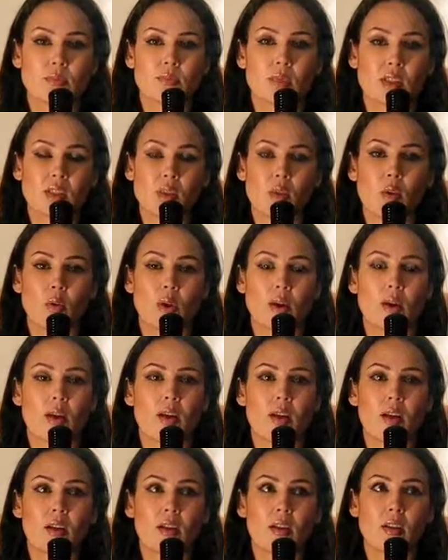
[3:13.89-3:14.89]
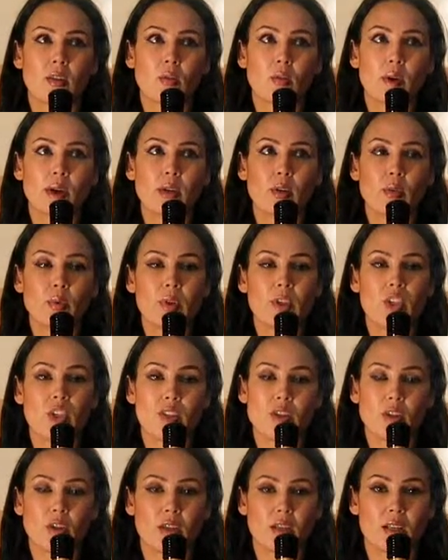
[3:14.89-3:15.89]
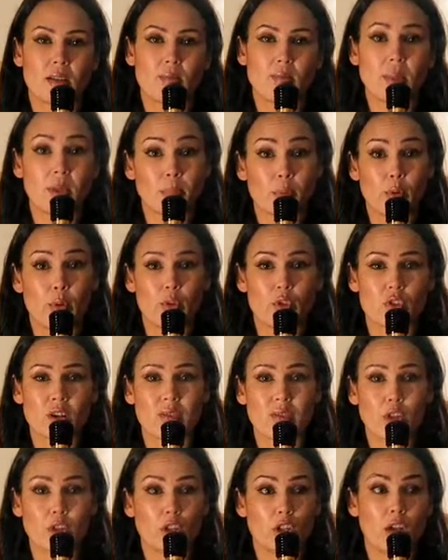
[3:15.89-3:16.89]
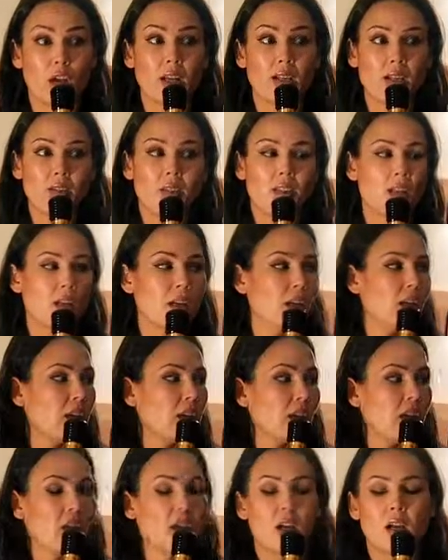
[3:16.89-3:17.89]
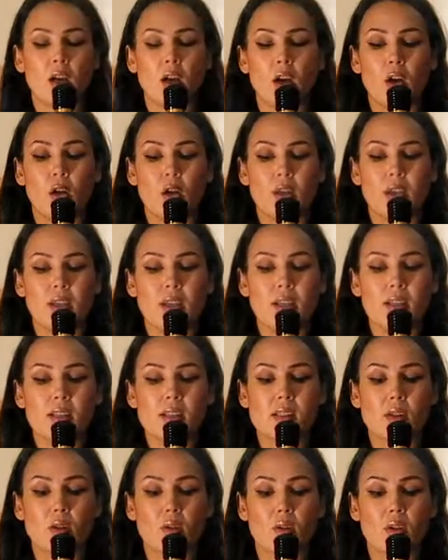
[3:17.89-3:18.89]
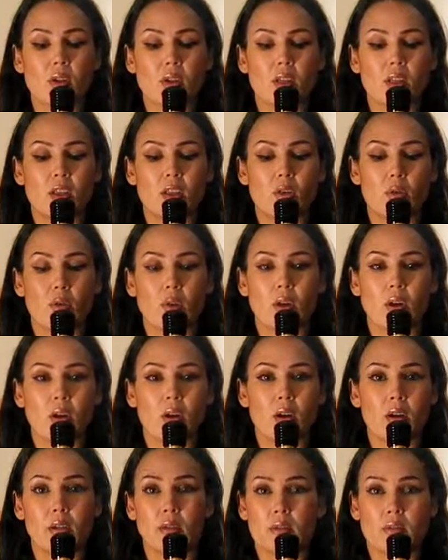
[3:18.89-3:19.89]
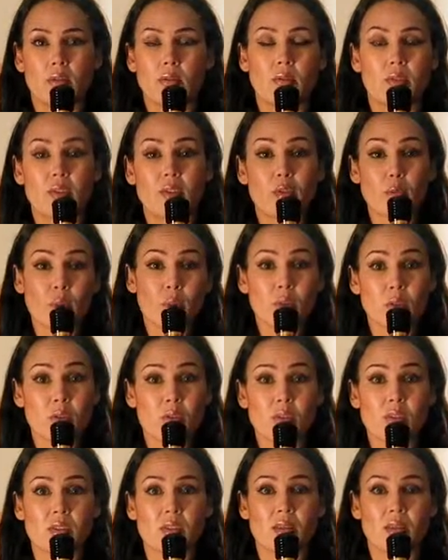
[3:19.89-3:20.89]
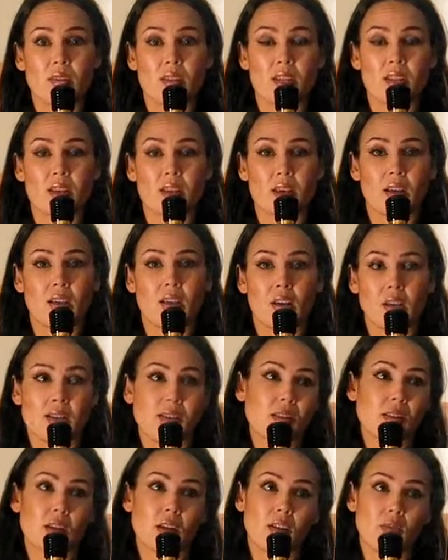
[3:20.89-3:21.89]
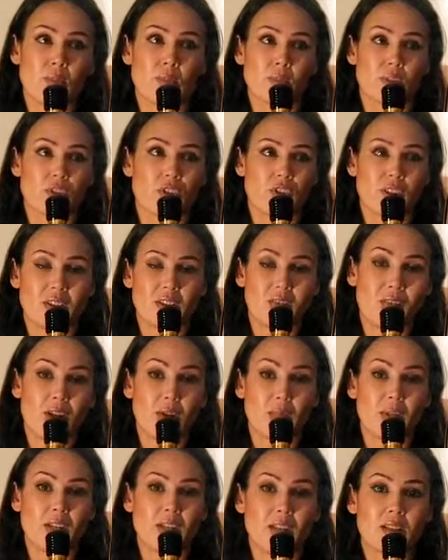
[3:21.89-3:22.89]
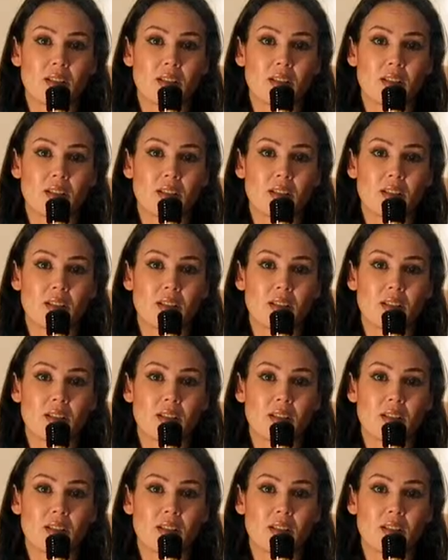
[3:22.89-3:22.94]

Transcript: So why don't we just look at people who travel a lot? Okay, so everyone knows that that causes a lot of pollution in the environment.